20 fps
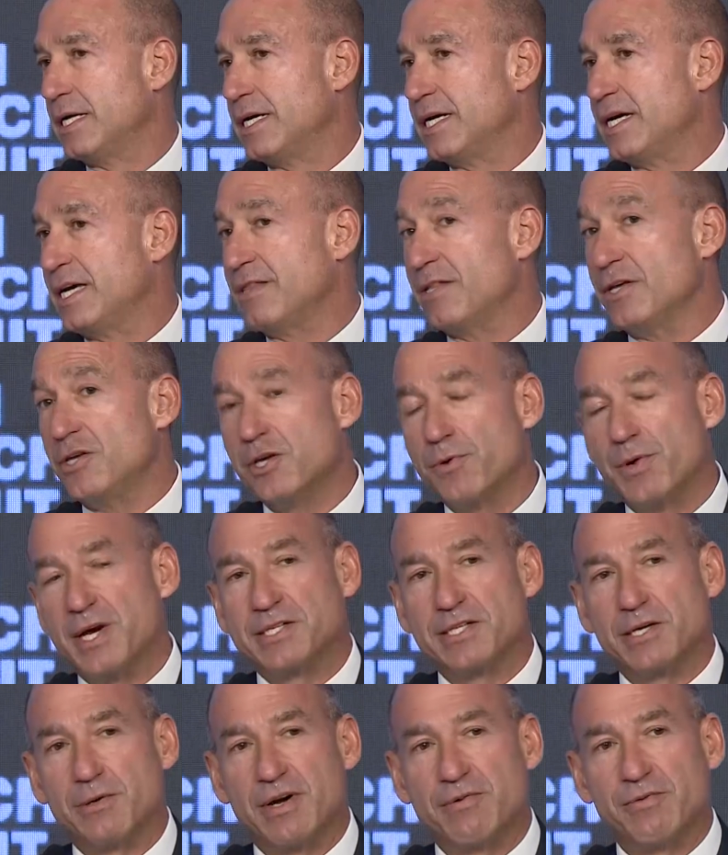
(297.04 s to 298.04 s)
In the
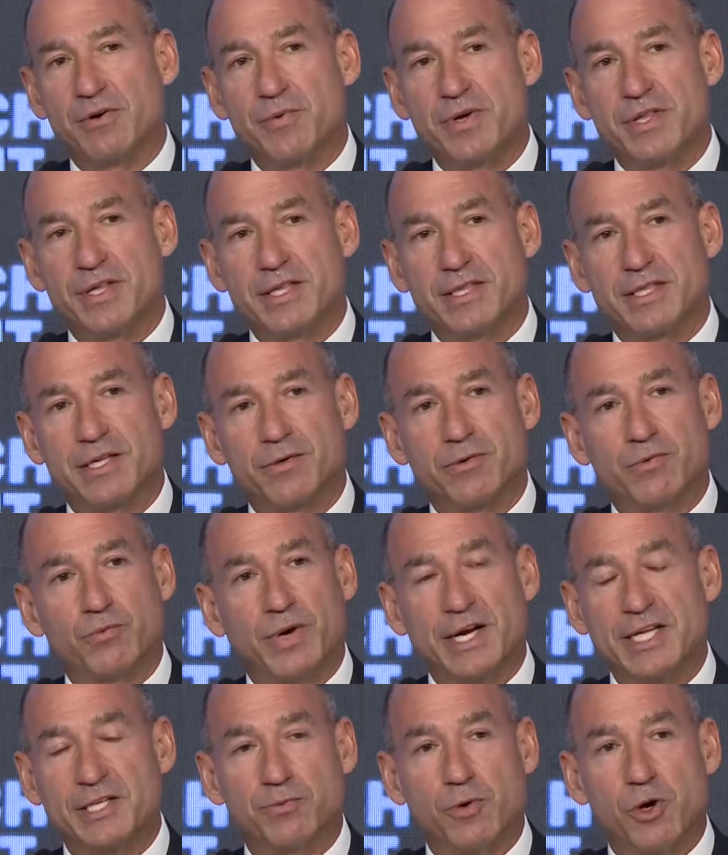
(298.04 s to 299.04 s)
US, however, we think that
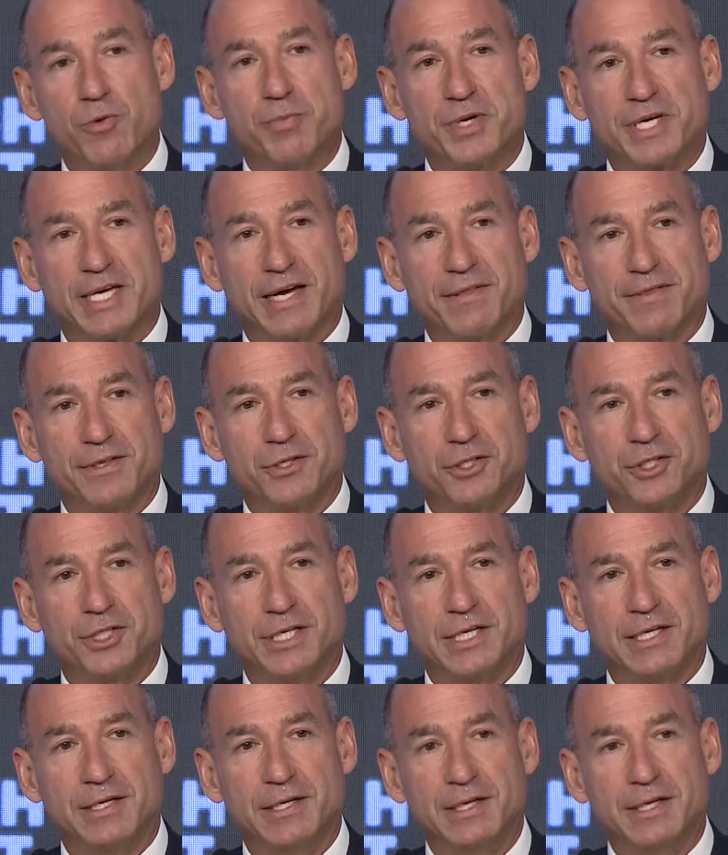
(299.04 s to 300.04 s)
rates won't be cut this
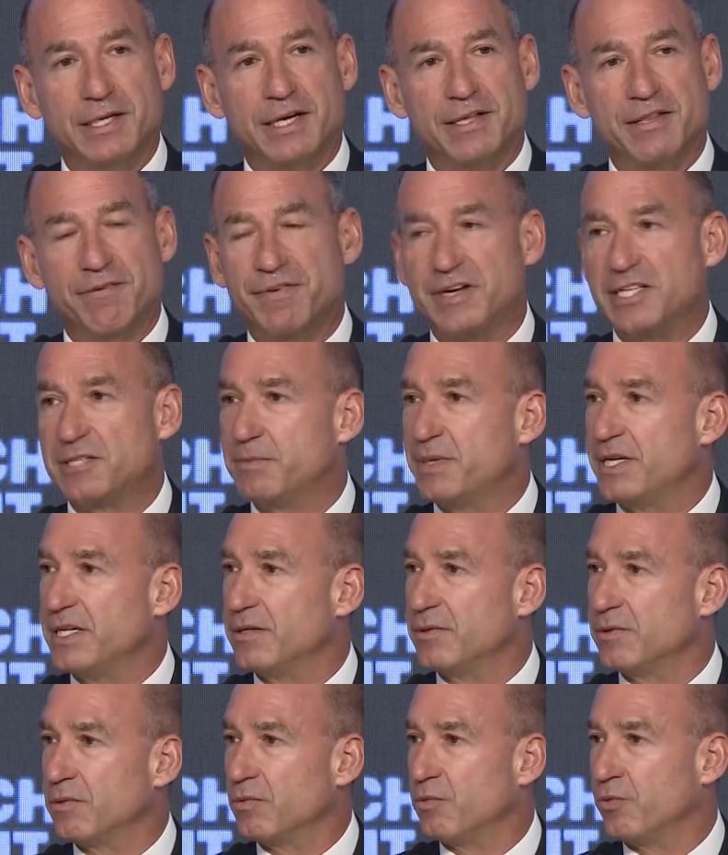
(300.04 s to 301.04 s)
year, and the Fed's been
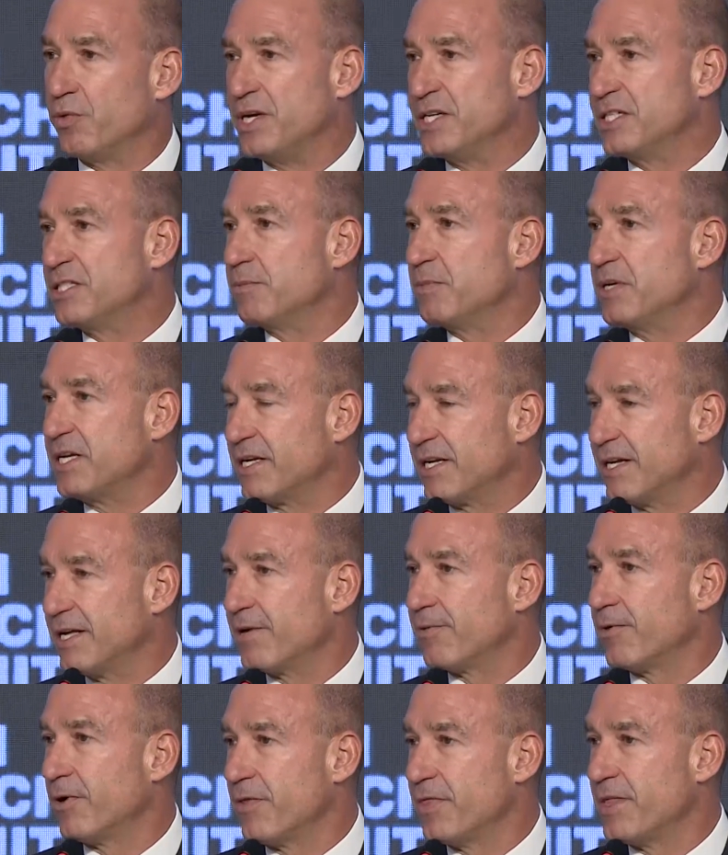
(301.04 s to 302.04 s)
reasonably clear on